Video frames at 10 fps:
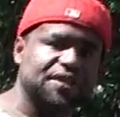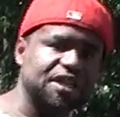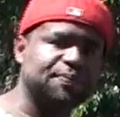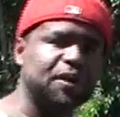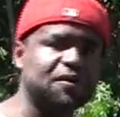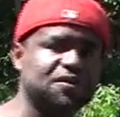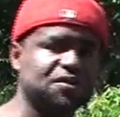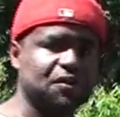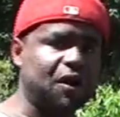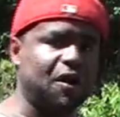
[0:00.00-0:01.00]
these poles
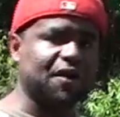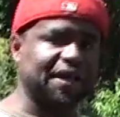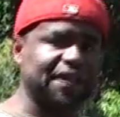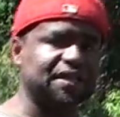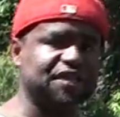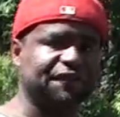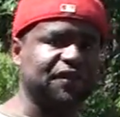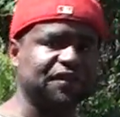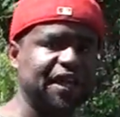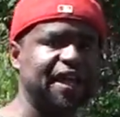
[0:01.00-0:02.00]
all got their
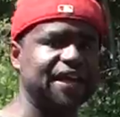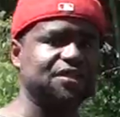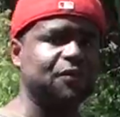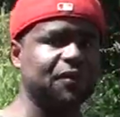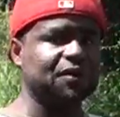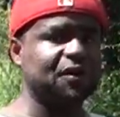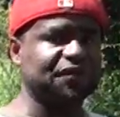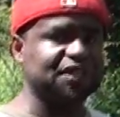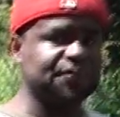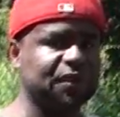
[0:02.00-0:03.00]
different things going on
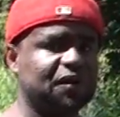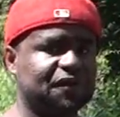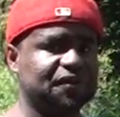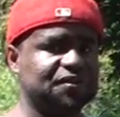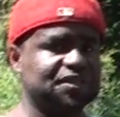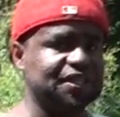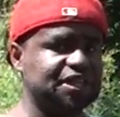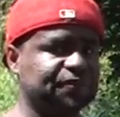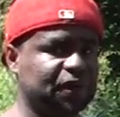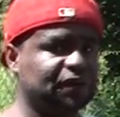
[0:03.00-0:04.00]
with these poles. When you see
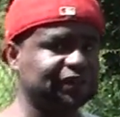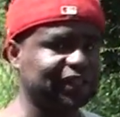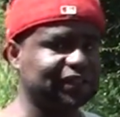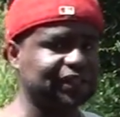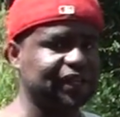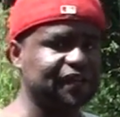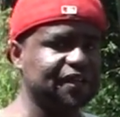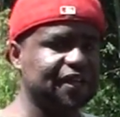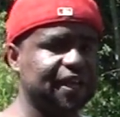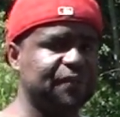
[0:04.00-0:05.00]
these poles out there
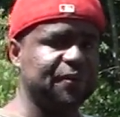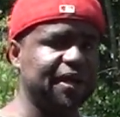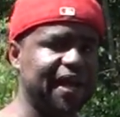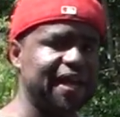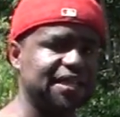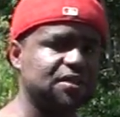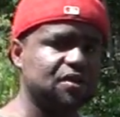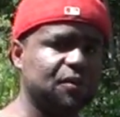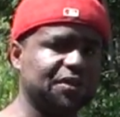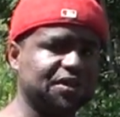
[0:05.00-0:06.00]
and people ask,
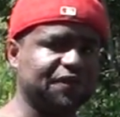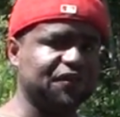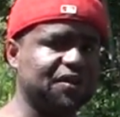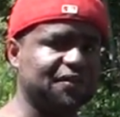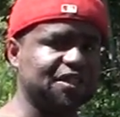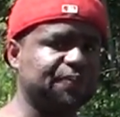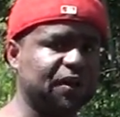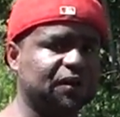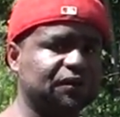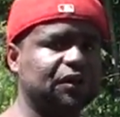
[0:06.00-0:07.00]
what are different all these poles?